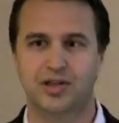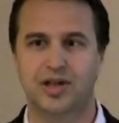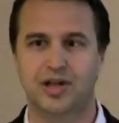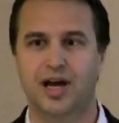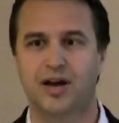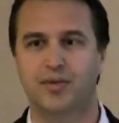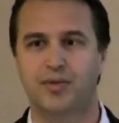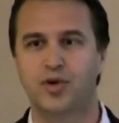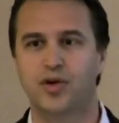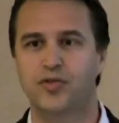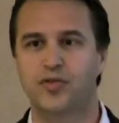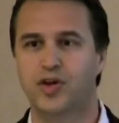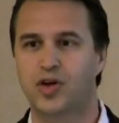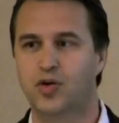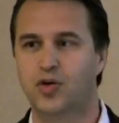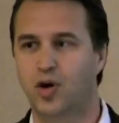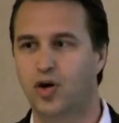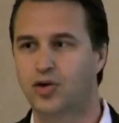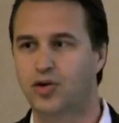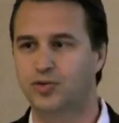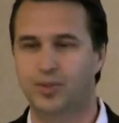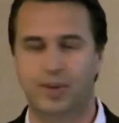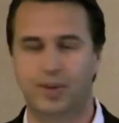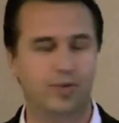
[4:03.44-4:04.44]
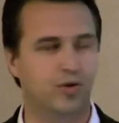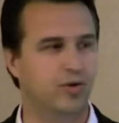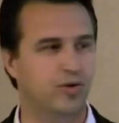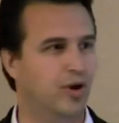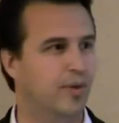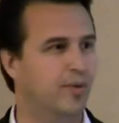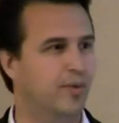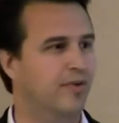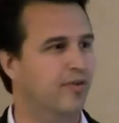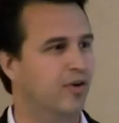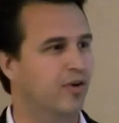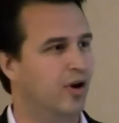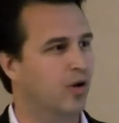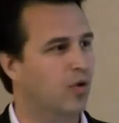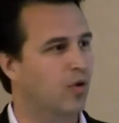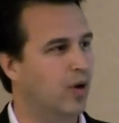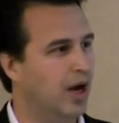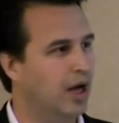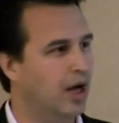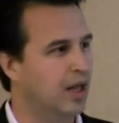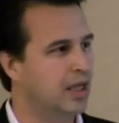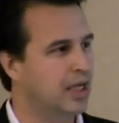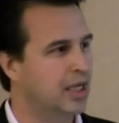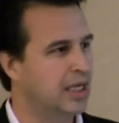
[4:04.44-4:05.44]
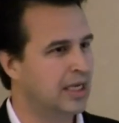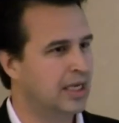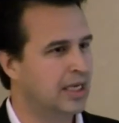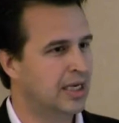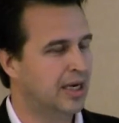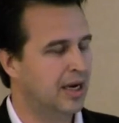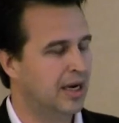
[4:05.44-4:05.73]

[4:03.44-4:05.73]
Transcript: a lot of movie quotes, people who know me very well,